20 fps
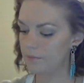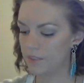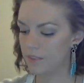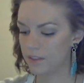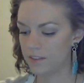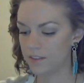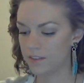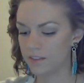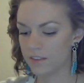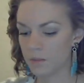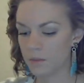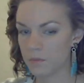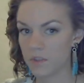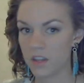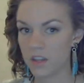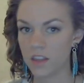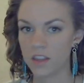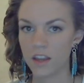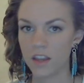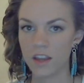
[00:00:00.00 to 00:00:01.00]
This is
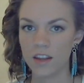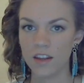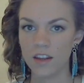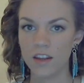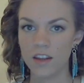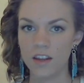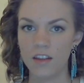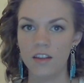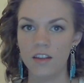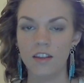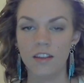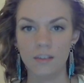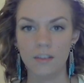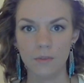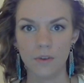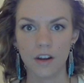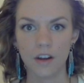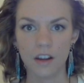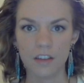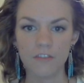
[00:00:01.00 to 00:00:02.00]
something that is
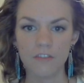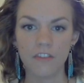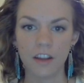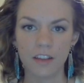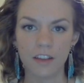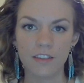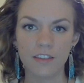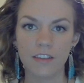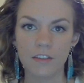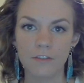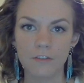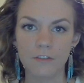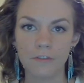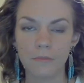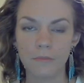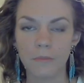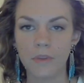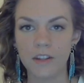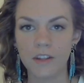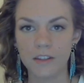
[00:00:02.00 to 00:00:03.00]
very effective,
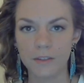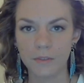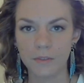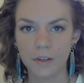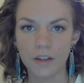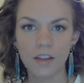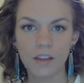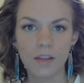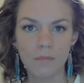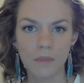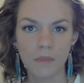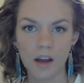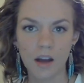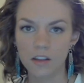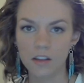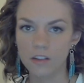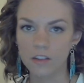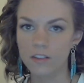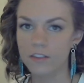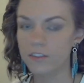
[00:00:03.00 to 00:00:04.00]
but it's fairly
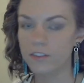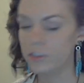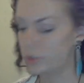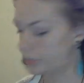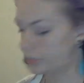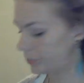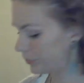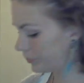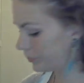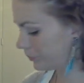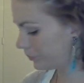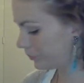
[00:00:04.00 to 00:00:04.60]
mild too.